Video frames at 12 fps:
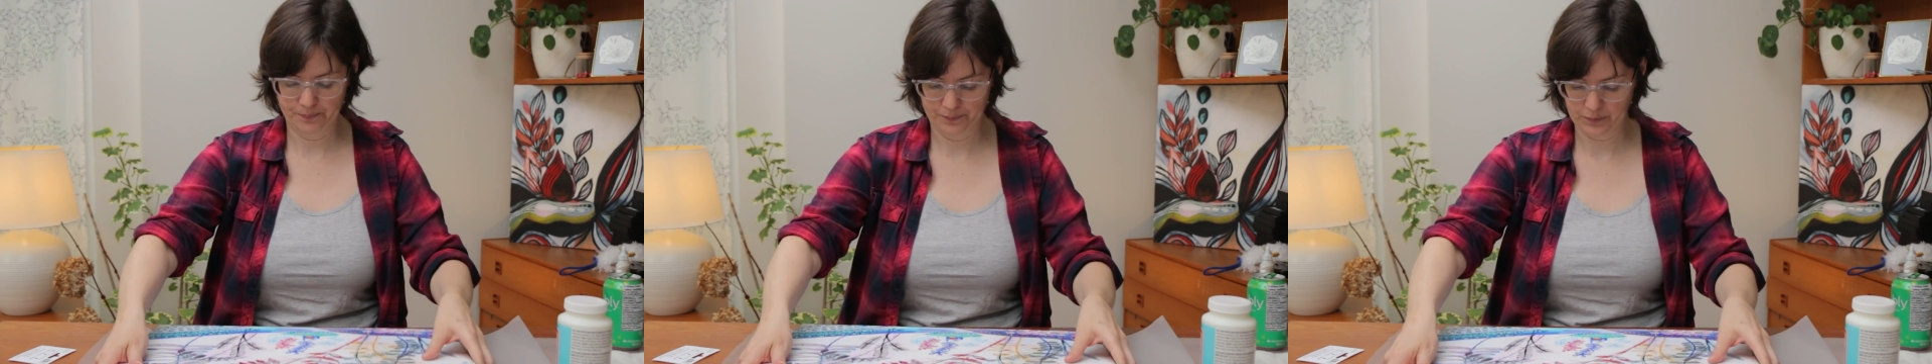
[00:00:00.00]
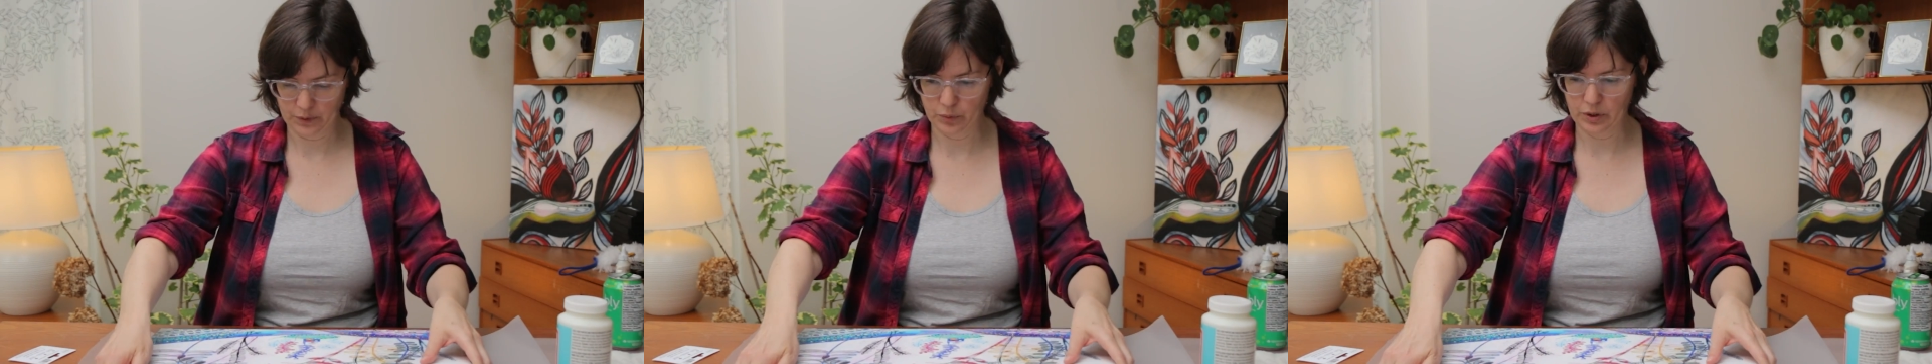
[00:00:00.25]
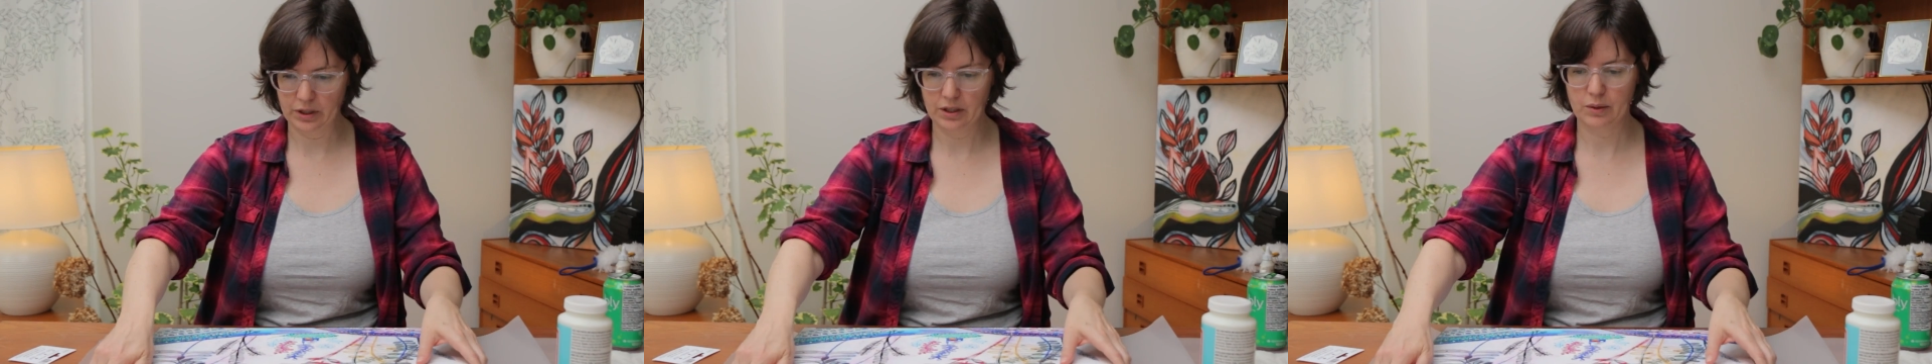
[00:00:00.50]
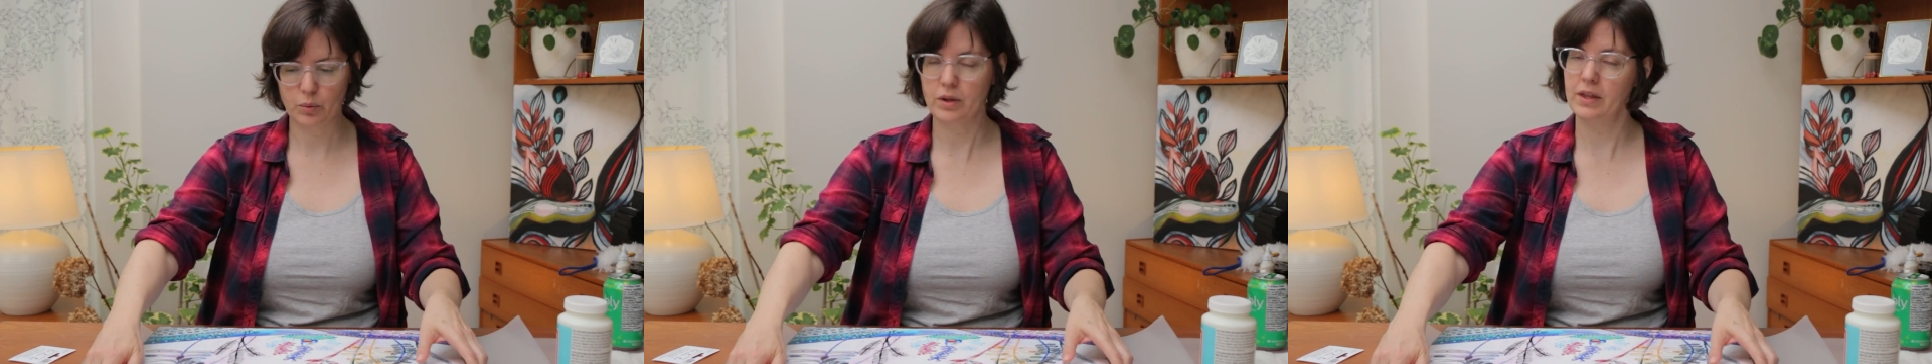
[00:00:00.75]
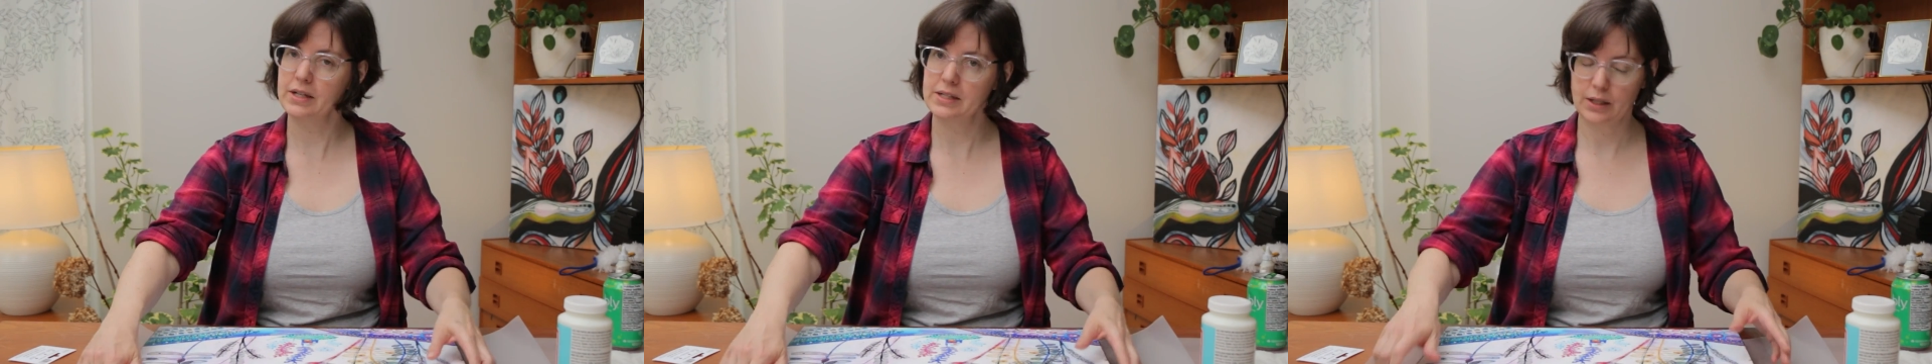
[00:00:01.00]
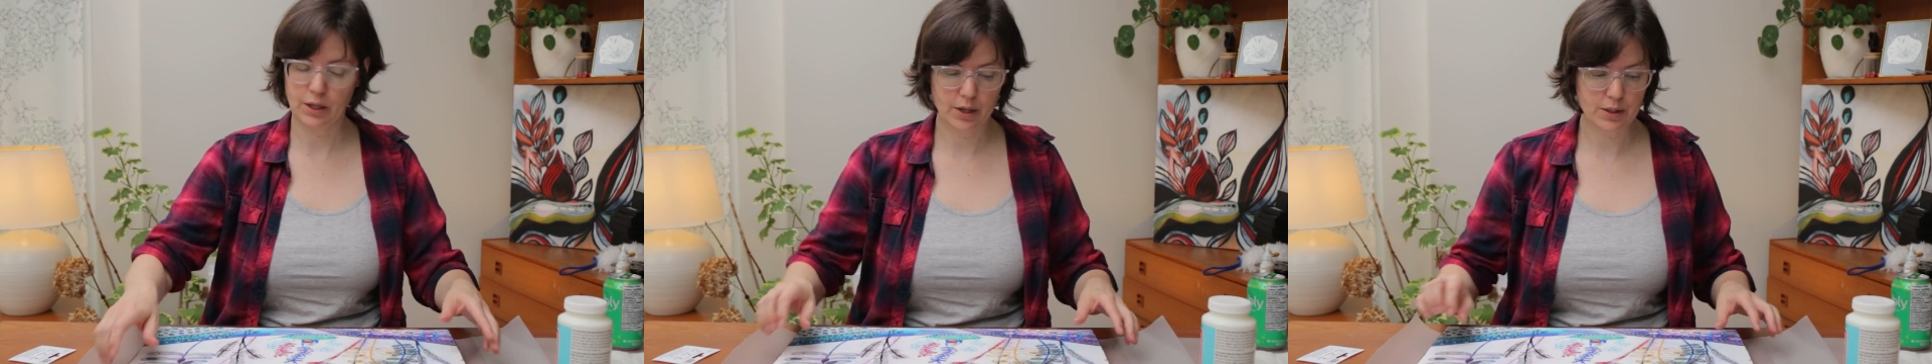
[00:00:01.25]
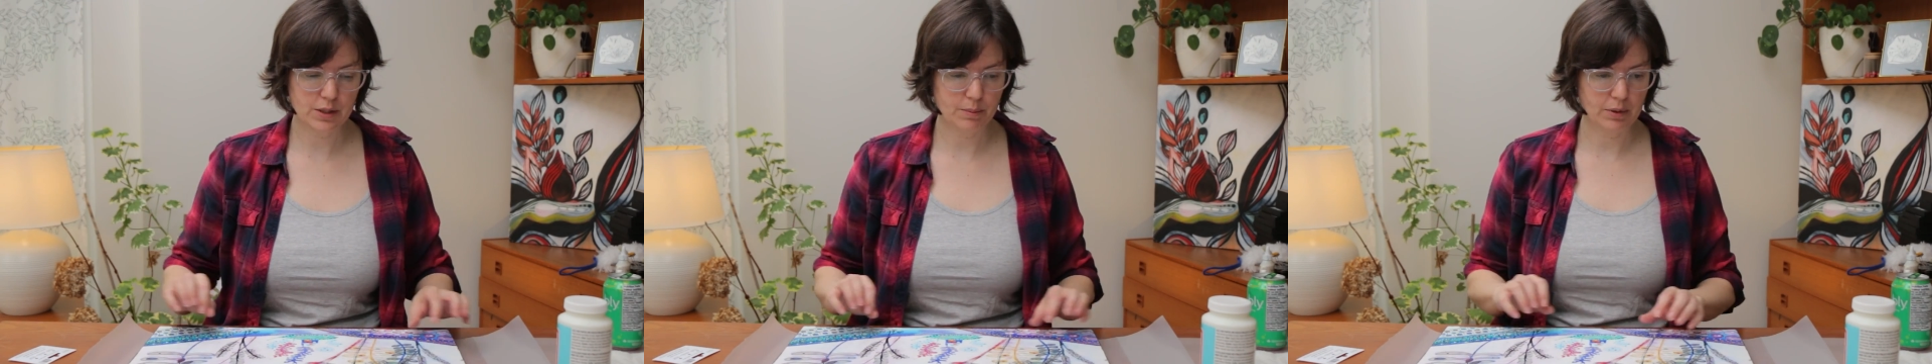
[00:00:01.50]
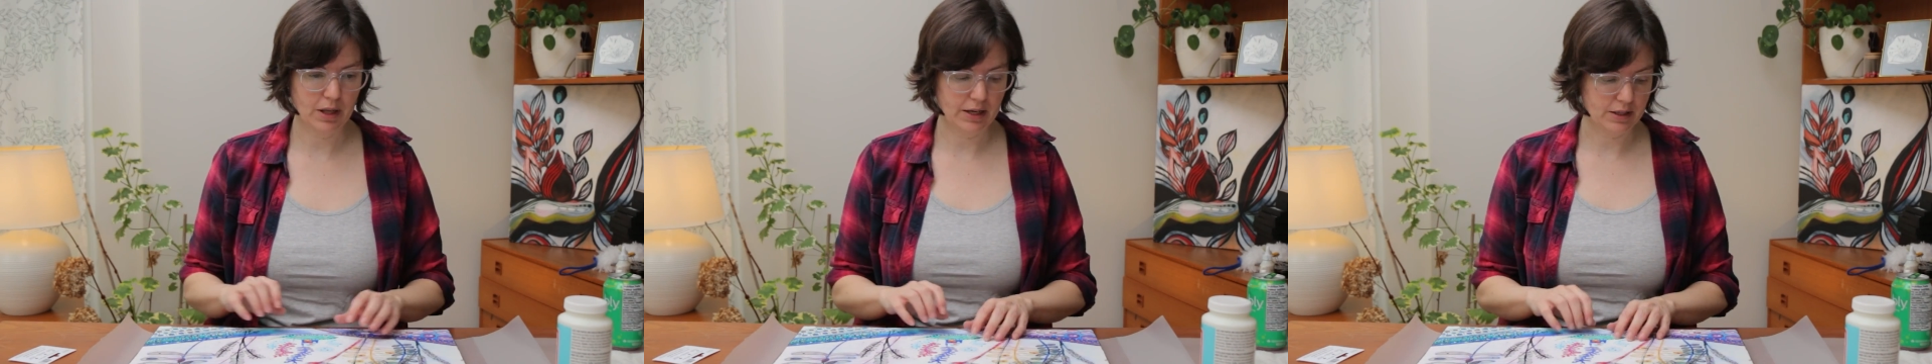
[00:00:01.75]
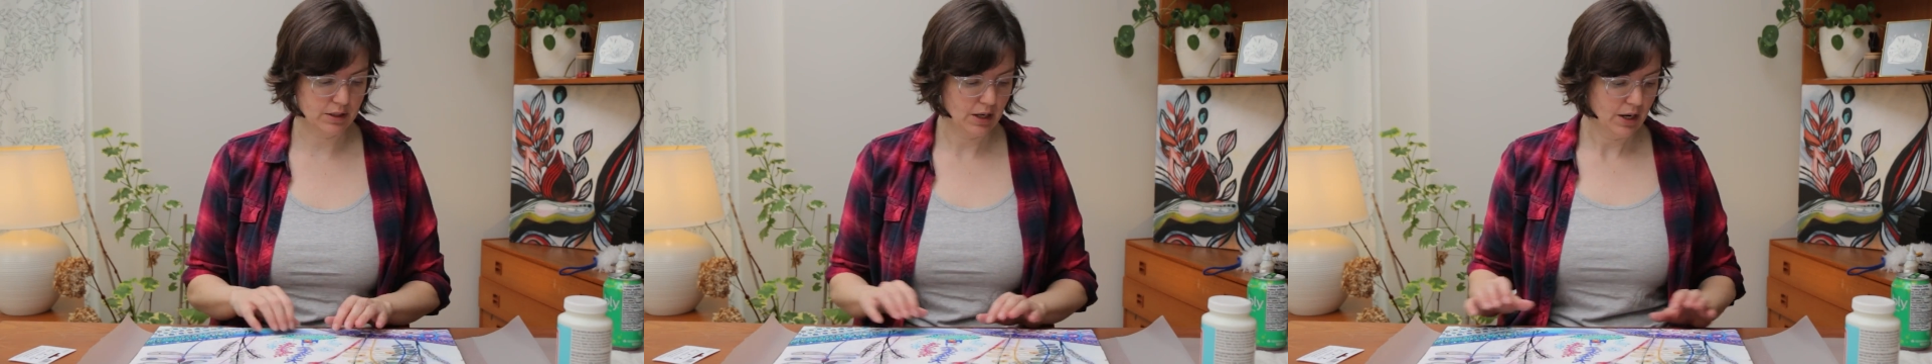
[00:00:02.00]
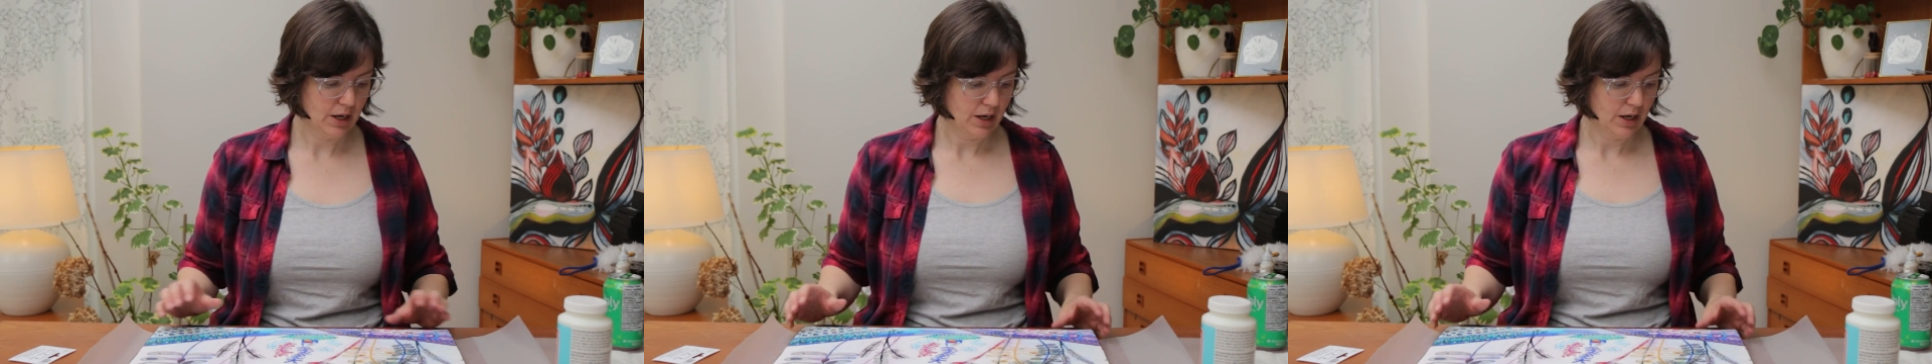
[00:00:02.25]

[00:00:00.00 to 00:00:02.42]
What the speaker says: really, where they sell art supplies.